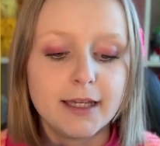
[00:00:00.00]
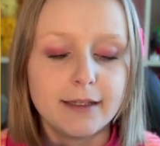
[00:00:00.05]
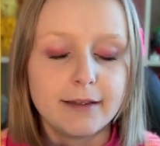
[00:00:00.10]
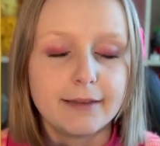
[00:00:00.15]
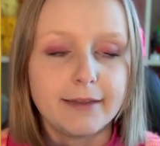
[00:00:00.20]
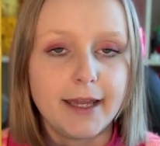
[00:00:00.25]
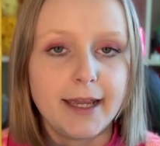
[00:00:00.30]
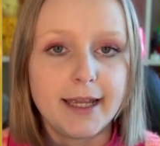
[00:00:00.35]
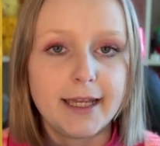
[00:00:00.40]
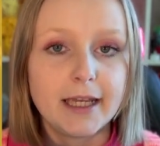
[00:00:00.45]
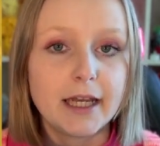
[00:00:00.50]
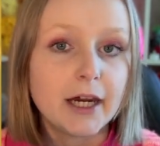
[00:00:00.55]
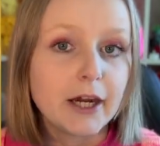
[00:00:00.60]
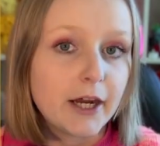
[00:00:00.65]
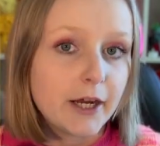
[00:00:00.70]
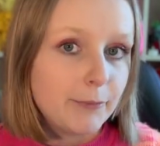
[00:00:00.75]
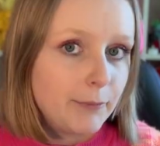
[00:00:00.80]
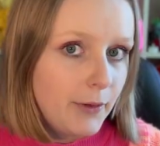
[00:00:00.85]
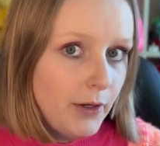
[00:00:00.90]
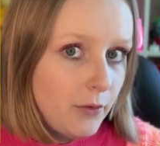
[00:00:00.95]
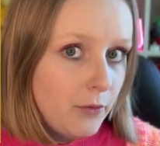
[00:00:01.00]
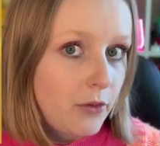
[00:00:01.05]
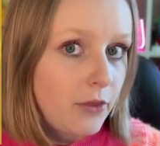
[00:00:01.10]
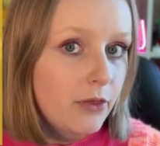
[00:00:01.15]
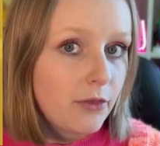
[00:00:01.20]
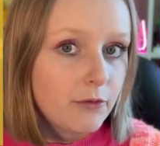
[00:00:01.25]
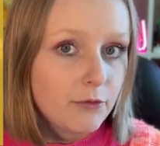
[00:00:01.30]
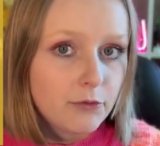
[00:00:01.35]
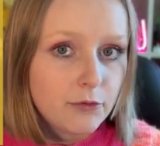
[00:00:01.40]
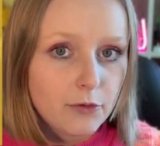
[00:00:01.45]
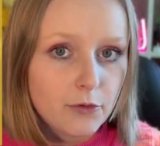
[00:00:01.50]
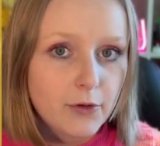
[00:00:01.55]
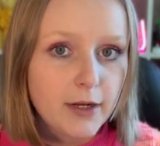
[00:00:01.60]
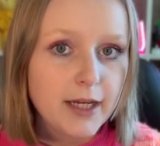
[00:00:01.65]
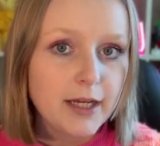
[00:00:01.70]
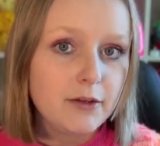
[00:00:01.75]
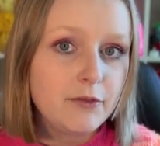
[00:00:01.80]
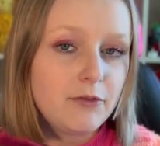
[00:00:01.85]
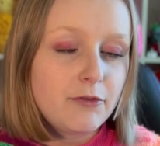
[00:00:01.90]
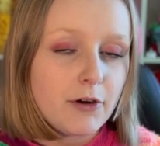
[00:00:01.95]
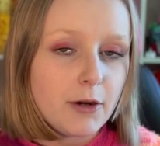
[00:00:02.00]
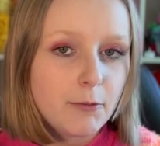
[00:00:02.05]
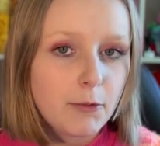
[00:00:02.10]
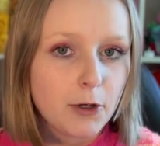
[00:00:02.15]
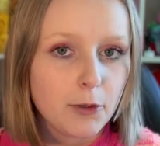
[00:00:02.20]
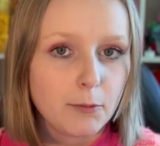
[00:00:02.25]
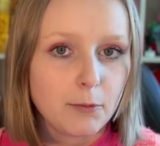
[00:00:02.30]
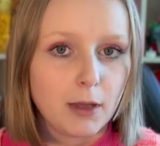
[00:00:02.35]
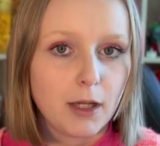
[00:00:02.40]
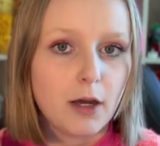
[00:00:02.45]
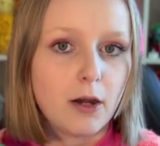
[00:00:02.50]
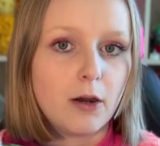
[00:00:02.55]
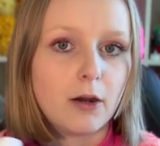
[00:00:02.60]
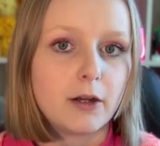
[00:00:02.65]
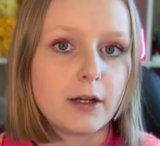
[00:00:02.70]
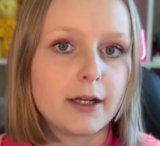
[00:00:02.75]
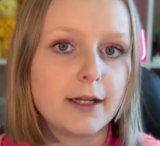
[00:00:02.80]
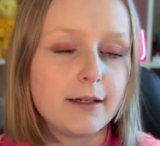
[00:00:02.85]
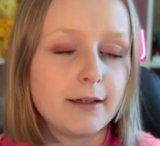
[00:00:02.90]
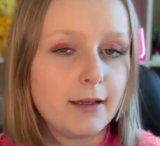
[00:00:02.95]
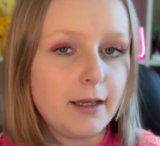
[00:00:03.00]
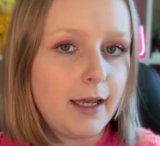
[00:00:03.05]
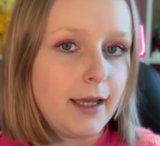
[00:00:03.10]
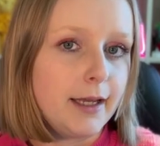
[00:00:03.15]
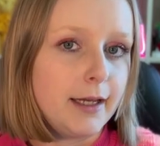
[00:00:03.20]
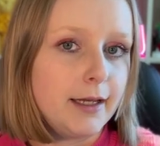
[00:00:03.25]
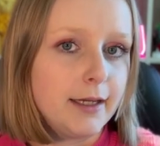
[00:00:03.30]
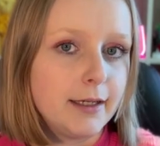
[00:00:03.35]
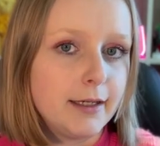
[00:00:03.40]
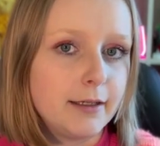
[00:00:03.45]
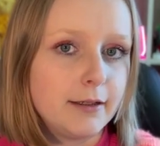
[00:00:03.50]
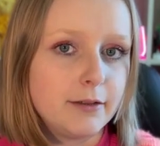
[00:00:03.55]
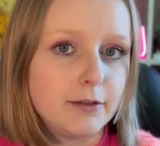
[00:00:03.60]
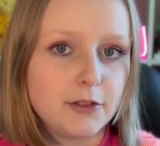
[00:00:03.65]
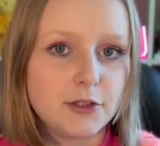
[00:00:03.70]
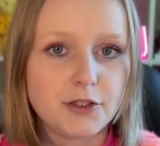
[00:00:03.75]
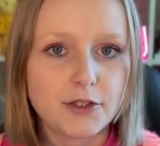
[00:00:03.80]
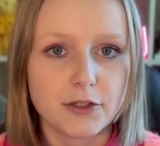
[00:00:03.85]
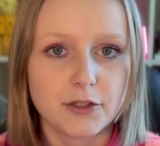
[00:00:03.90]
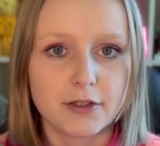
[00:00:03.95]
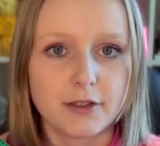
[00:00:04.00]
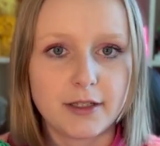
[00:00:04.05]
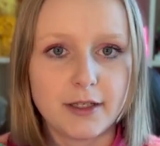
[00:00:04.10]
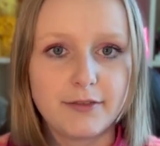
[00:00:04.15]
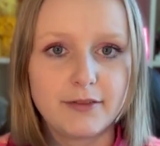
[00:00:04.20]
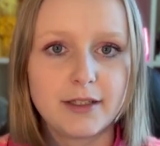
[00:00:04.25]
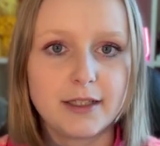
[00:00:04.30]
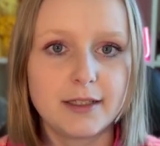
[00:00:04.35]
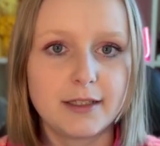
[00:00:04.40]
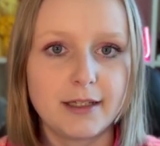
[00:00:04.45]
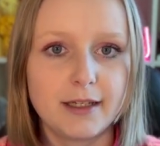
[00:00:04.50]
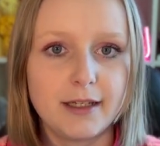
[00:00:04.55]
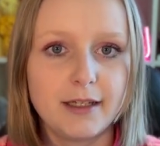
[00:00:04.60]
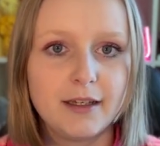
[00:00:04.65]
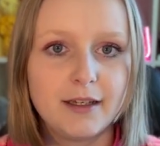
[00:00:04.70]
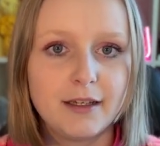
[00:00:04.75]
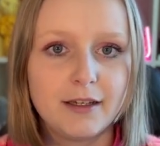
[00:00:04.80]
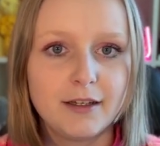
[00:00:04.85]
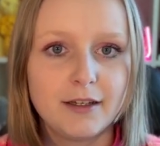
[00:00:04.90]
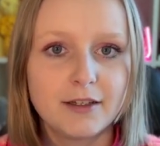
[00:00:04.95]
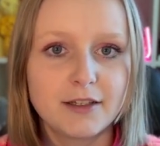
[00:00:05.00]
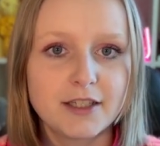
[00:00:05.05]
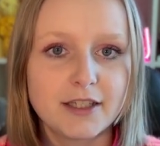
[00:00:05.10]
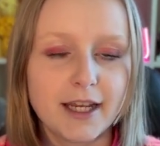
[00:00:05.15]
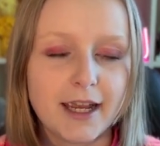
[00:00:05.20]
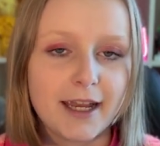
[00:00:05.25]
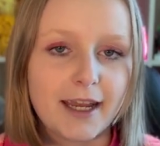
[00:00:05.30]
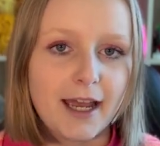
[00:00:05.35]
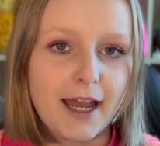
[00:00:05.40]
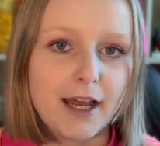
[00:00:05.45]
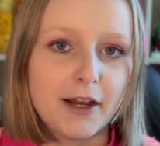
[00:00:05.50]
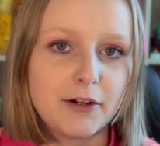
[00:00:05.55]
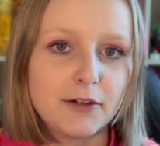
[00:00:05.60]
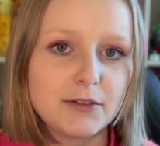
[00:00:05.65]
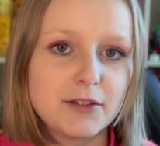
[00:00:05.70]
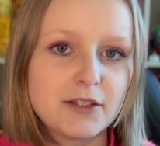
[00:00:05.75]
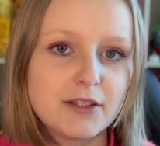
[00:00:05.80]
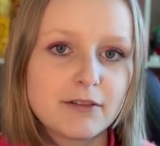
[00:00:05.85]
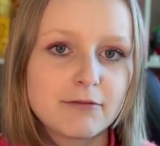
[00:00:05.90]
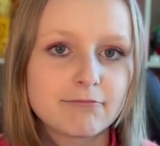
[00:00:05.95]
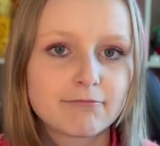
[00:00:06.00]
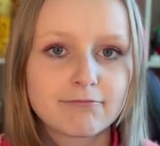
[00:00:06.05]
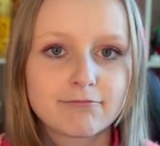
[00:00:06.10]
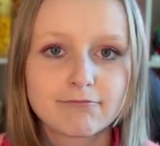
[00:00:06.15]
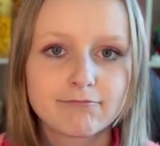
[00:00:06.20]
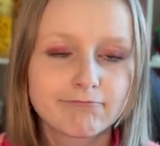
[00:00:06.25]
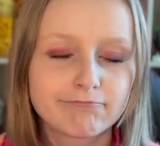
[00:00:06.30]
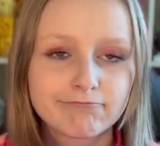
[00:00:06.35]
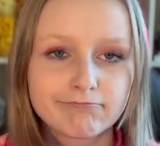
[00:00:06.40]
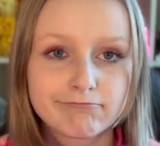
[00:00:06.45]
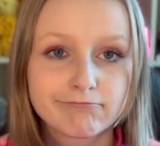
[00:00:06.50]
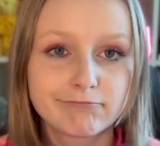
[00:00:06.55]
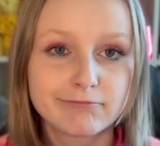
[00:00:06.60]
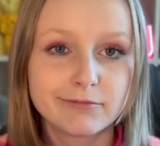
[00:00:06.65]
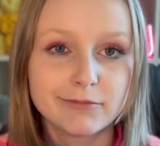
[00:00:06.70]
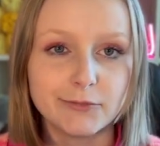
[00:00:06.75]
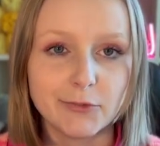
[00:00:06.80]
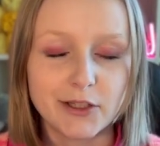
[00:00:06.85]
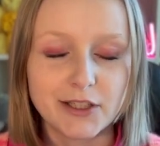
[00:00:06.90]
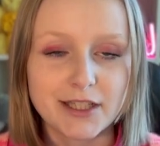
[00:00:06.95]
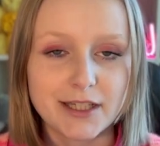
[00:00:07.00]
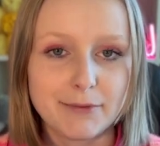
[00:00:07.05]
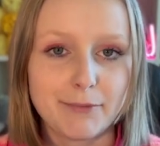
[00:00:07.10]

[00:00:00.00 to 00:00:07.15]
They are both free from her blog, and you should definitely check out what she